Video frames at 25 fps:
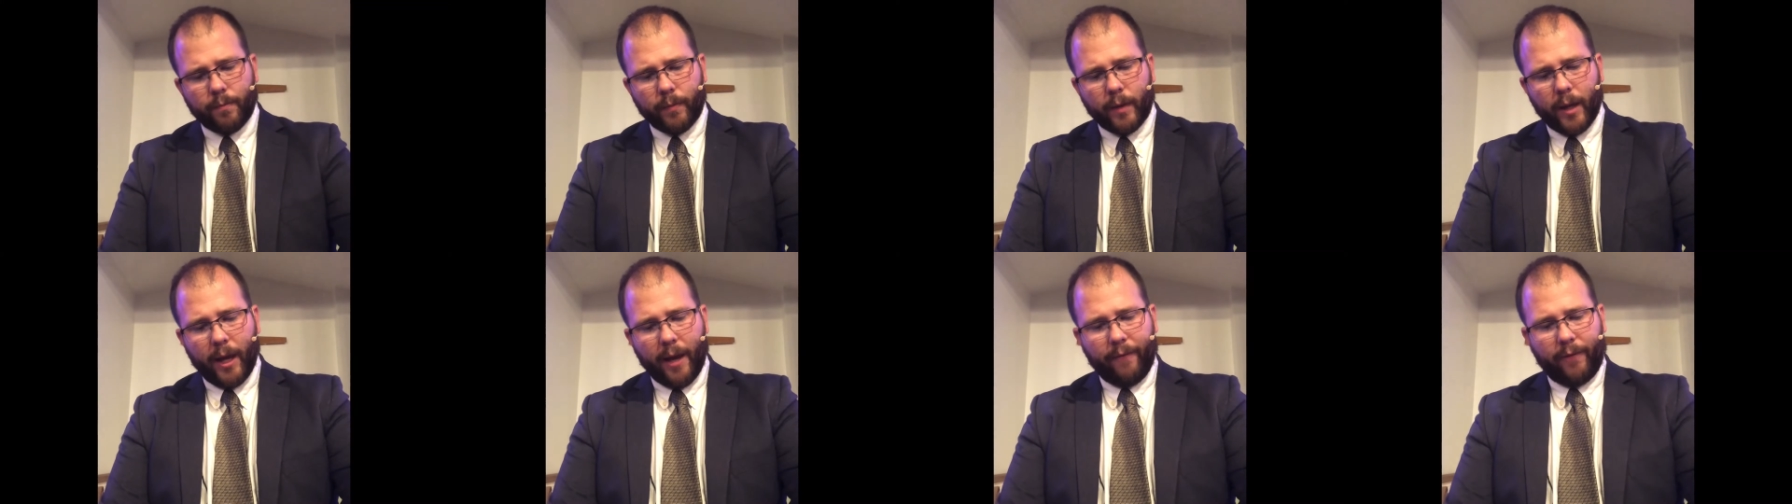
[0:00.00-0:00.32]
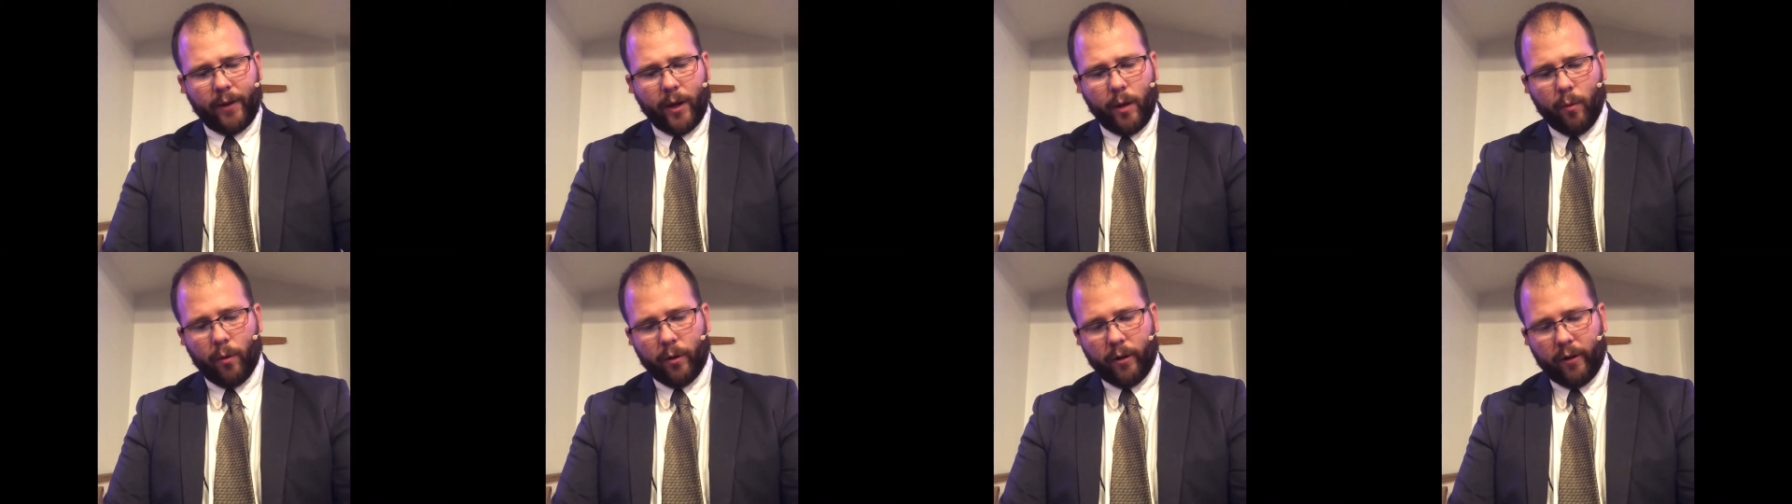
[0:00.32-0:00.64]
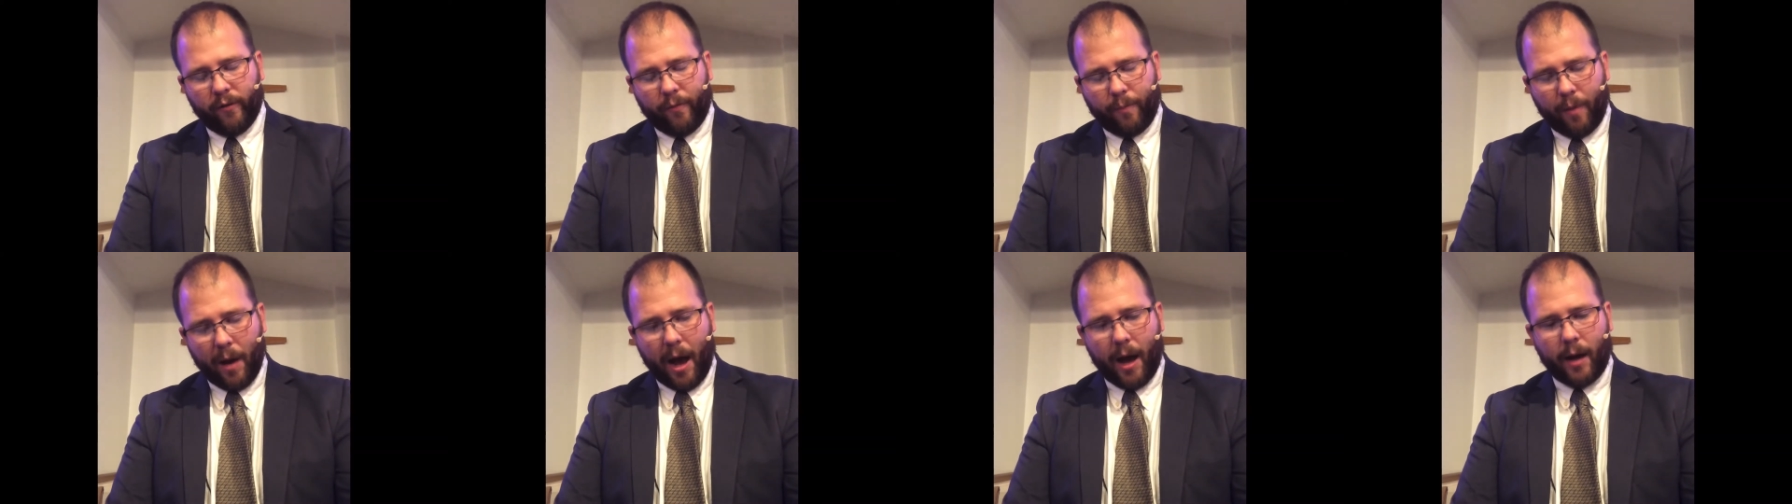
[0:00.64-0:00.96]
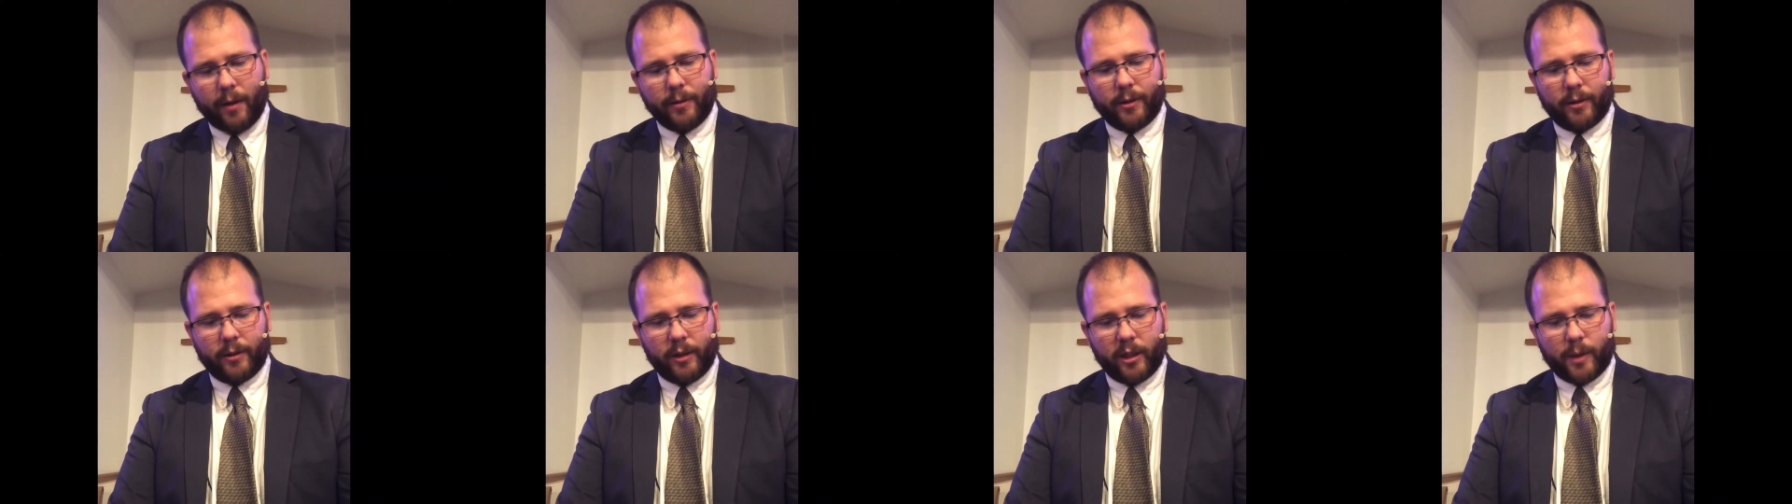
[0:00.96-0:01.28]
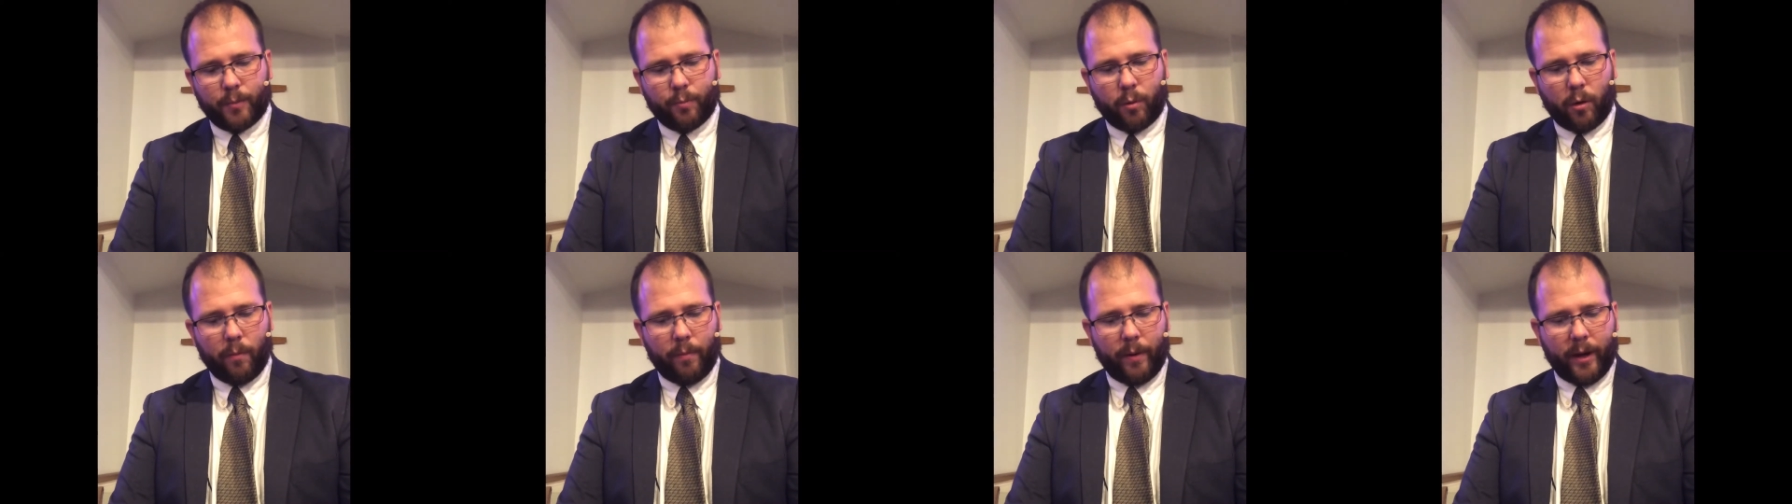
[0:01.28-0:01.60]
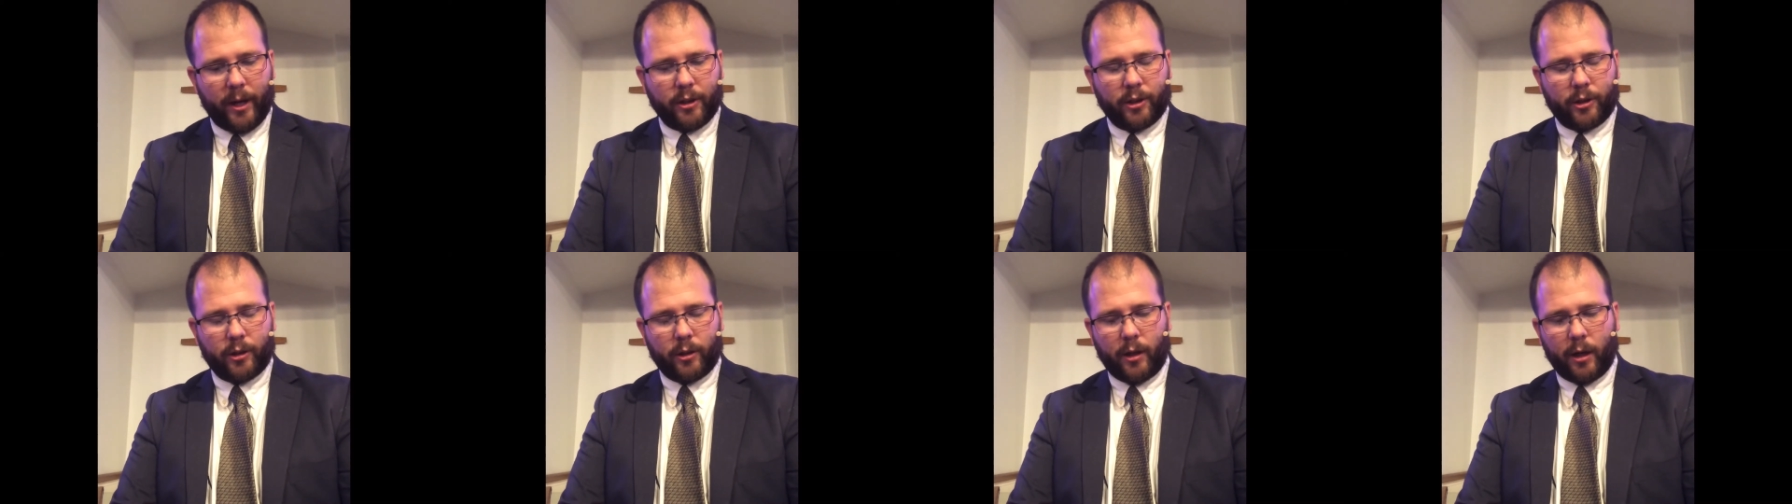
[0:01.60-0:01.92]
if he would have passed this
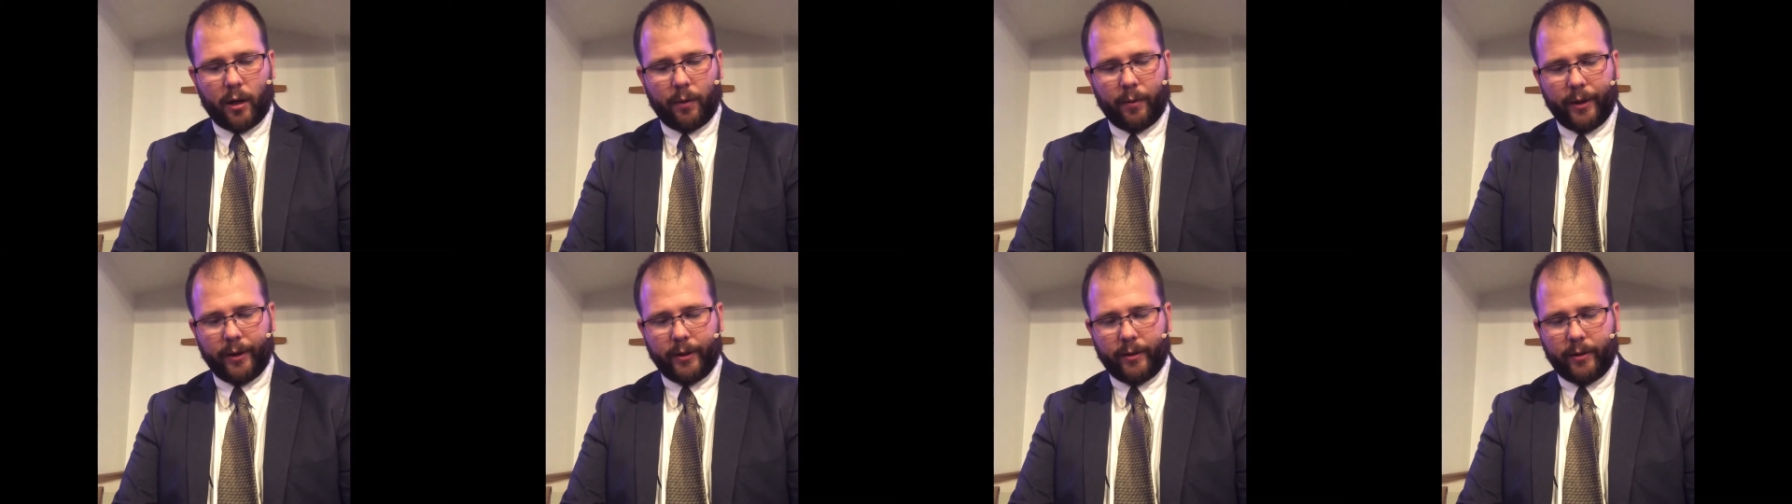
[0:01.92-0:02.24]
probationary